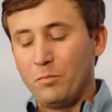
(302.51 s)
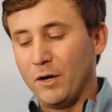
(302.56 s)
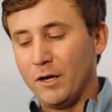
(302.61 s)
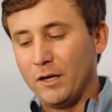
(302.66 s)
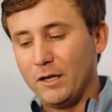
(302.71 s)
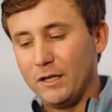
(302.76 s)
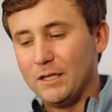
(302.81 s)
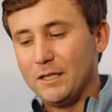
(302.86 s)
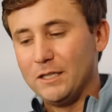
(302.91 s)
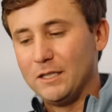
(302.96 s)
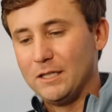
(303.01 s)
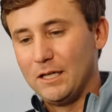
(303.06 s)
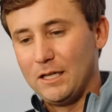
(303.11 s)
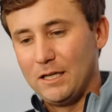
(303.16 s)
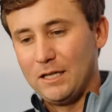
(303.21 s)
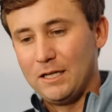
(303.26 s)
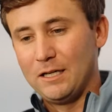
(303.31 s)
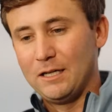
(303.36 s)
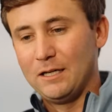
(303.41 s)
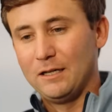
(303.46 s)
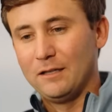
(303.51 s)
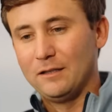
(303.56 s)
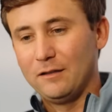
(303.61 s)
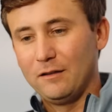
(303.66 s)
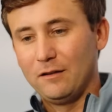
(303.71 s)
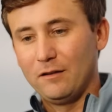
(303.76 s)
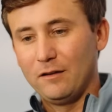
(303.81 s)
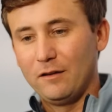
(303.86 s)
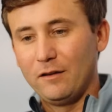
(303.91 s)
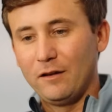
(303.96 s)
But uh,
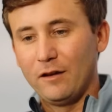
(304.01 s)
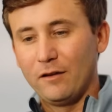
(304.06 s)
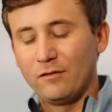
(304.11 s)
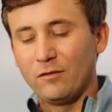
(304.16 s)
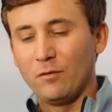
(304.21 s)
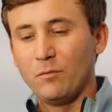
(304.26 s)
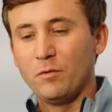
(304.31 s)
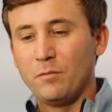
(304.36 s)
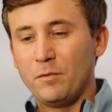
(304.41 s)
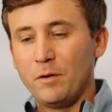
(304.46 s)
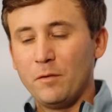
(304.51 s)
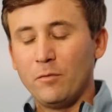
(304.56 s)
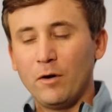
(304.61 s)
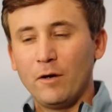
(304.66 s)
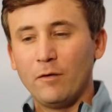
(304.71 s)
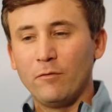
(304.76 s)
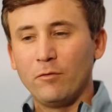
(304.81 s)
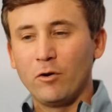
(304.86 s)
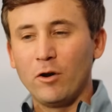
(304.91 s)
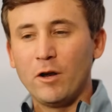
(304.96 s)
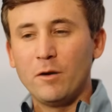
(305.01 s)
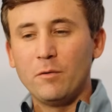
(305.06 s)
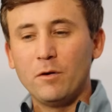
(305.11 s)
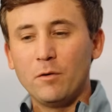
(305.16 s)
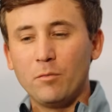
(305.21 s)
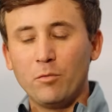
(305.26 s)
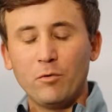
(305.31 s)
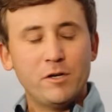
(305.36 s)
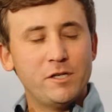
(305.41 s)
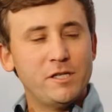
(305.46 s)
yeah, so many people have a great
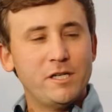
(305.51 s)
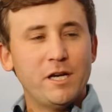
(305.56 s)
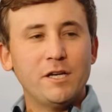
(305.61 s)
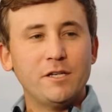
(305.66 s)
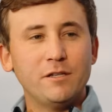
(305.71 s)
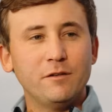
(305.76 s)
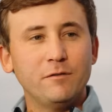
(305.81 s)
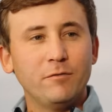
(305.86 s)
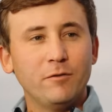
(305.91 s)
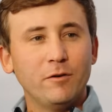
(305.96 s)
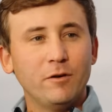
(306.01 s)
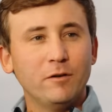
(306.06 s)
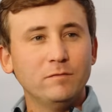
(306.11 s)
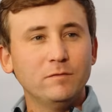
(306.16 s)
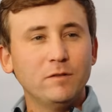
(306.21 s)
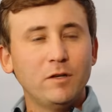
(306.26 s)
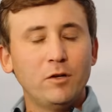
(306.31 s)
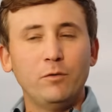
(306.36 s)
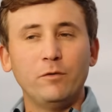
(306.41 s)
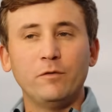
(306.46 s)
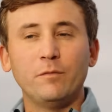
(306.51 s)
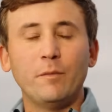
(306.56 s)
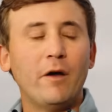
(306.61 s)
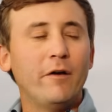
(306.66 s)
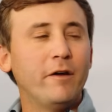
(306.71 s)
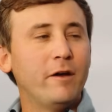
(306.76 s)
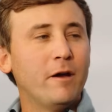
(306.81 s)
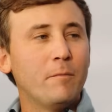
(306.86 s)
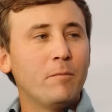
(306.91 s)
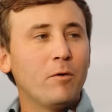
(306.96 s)
appreciation for who
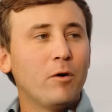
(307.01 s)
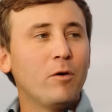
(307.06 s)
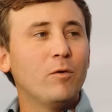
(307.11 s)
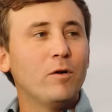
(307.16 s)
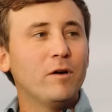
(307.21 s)
Smylie Gebhart